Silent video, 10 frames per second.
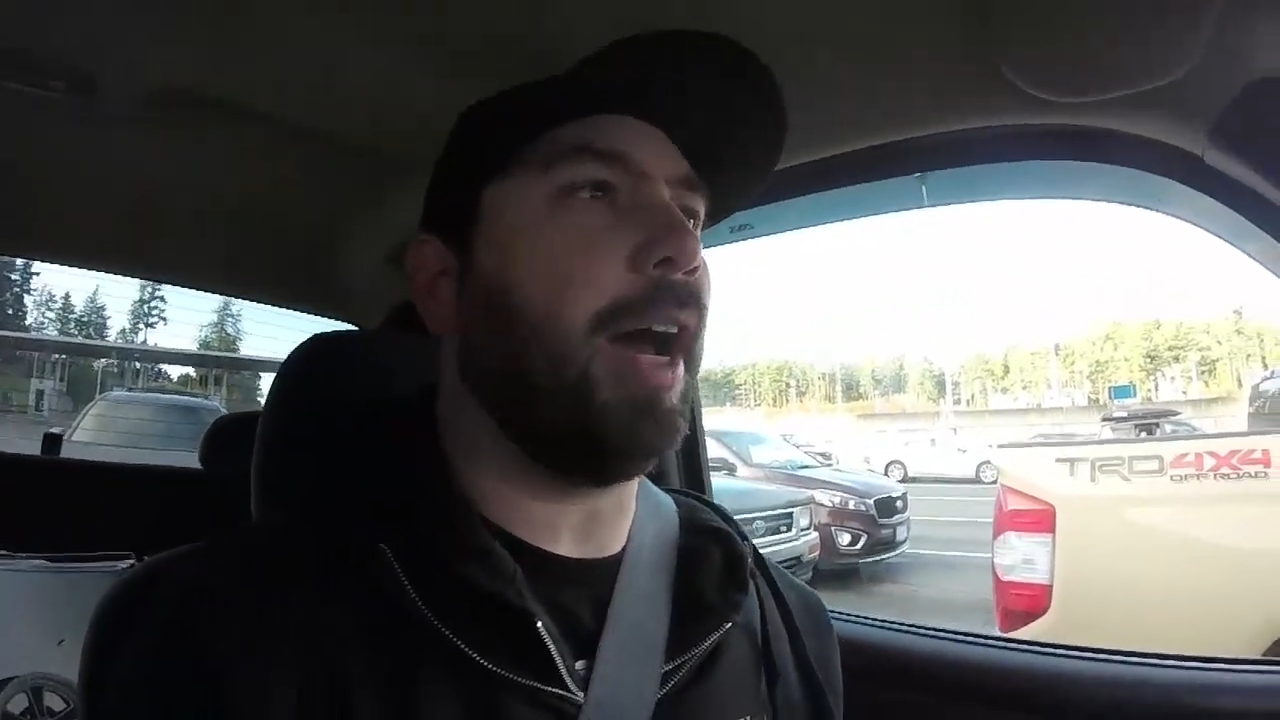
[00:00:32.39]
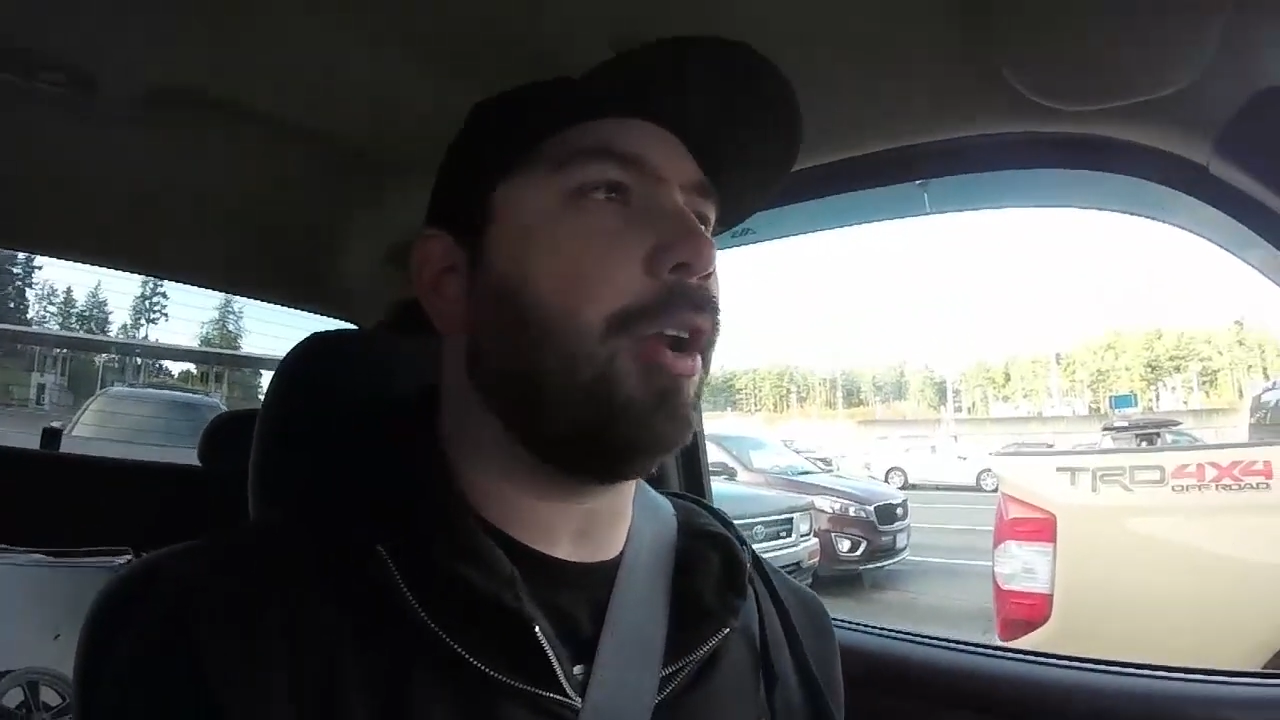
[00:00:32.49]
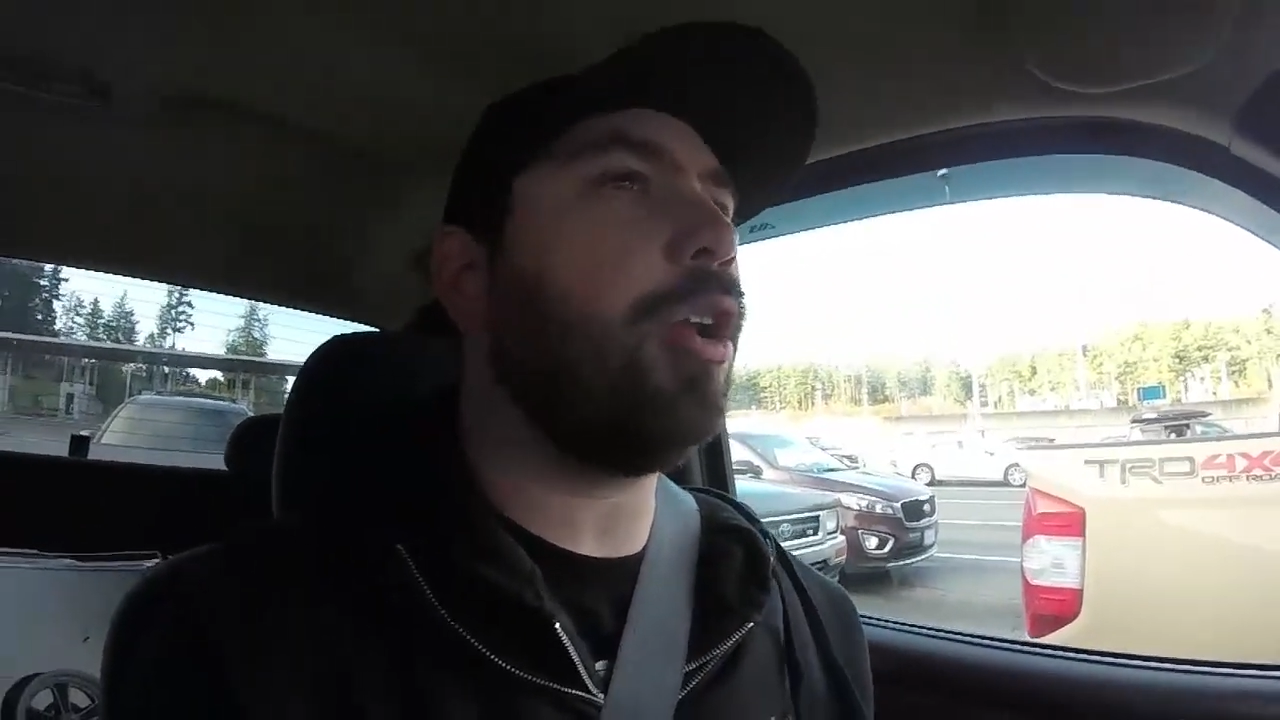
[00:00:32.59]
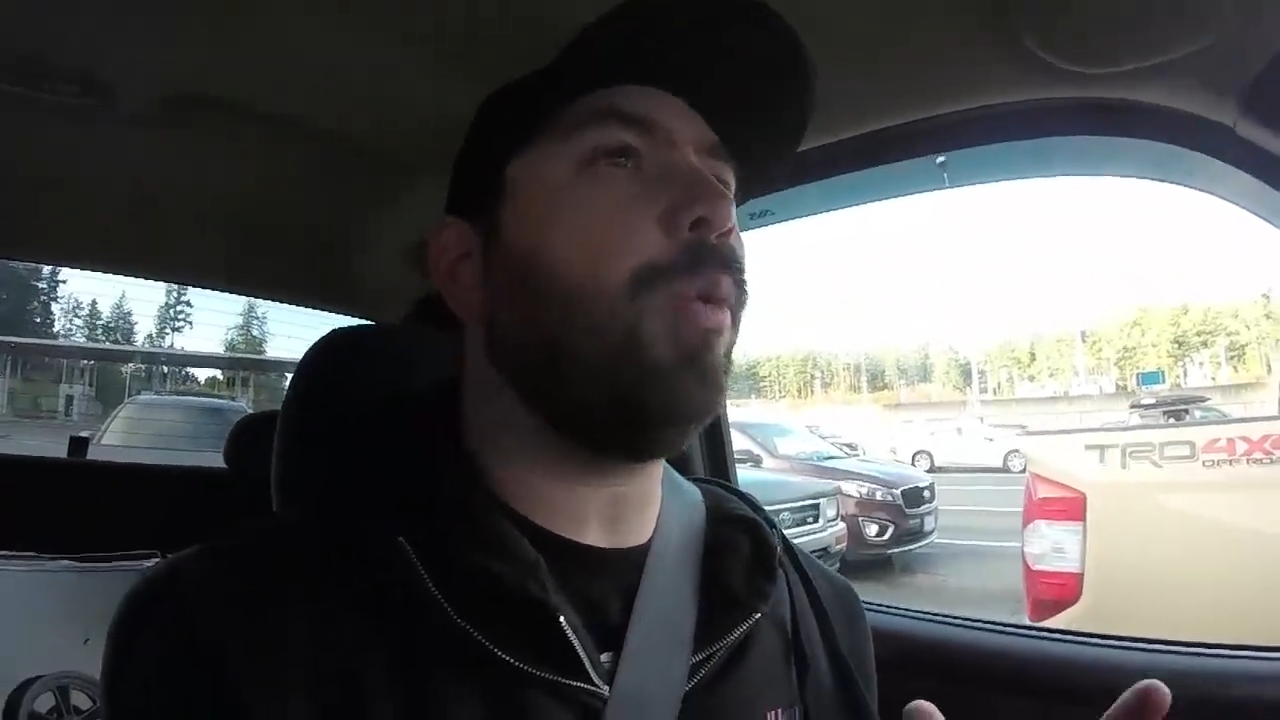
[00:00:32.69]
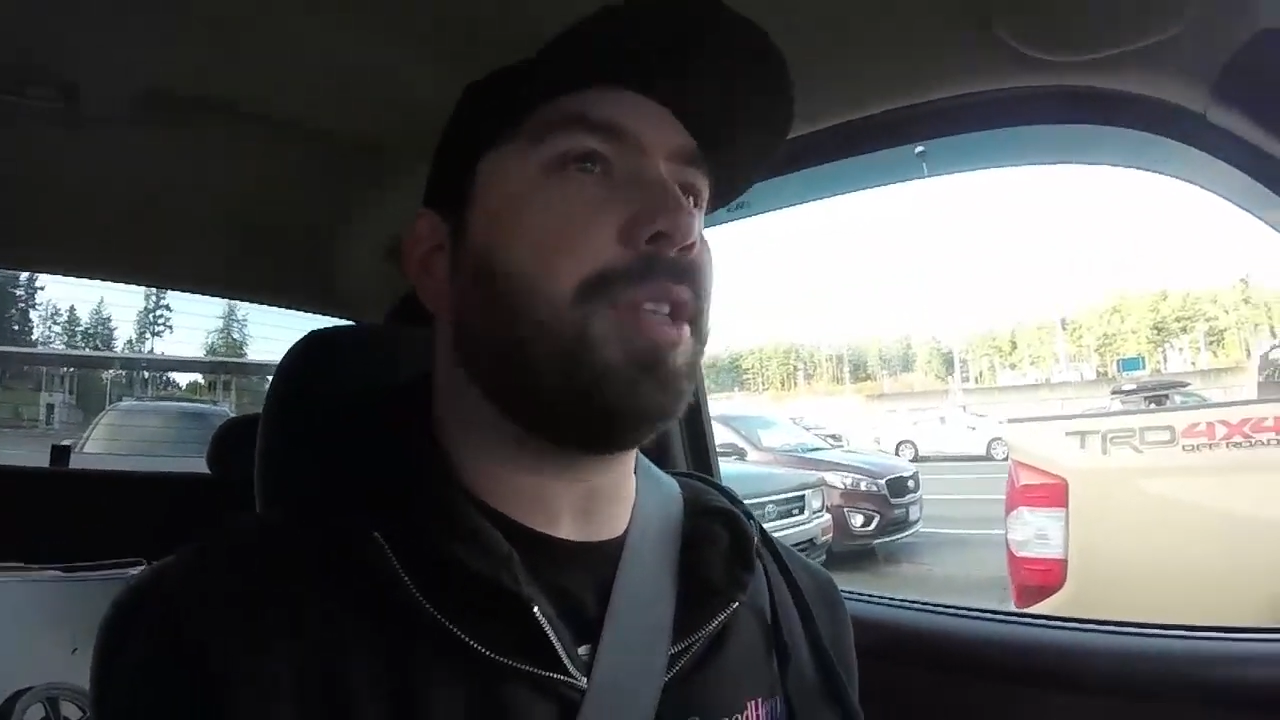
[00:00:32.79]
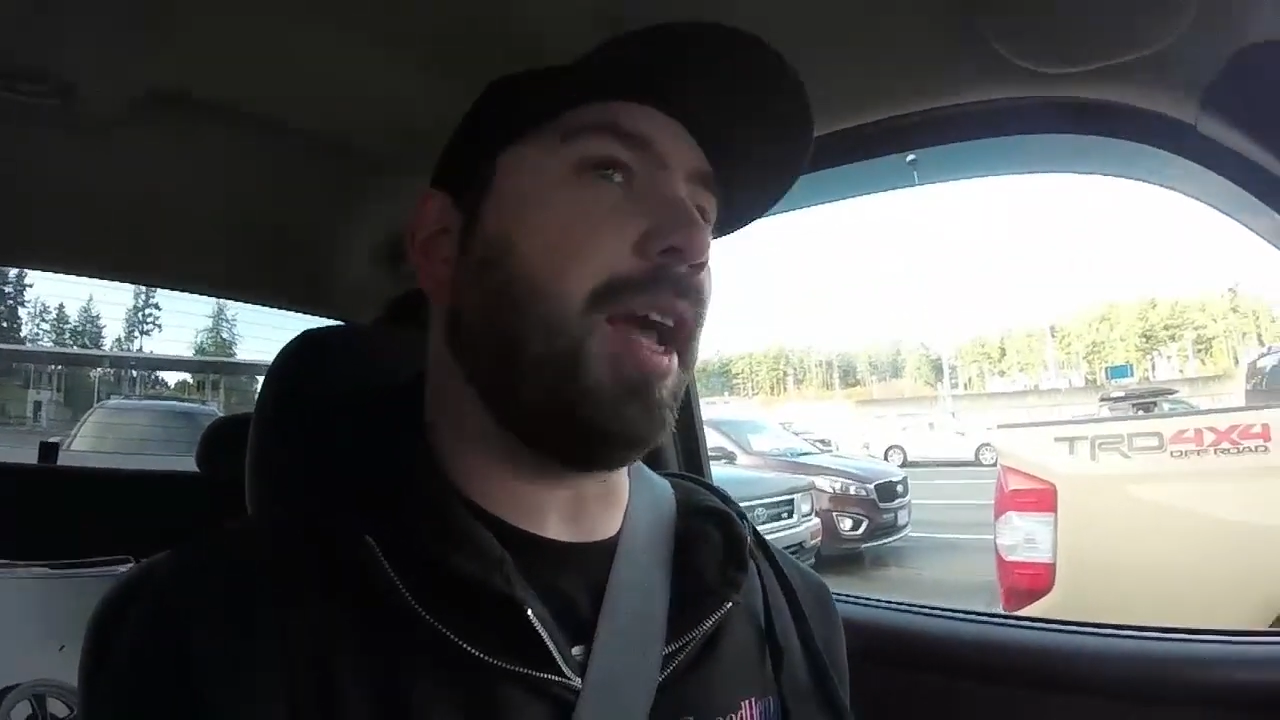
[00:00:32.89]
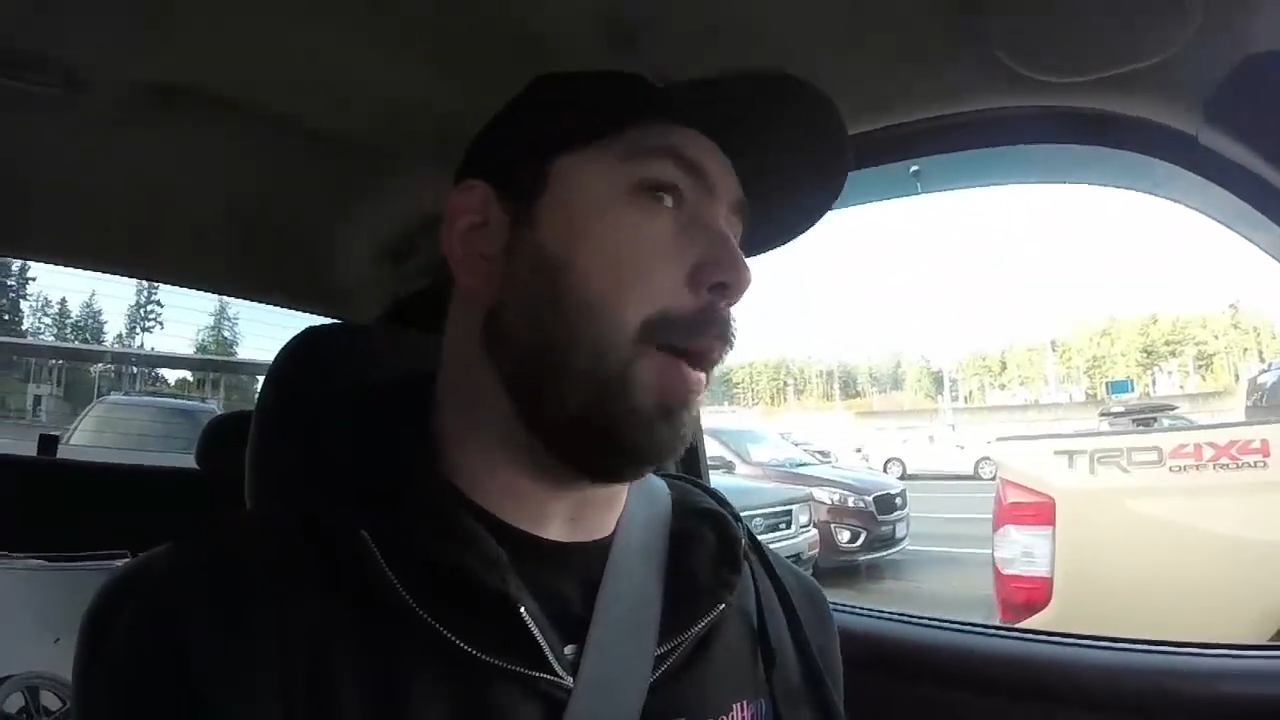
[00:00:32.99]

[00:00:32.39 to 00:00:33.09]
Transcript: I don't know what's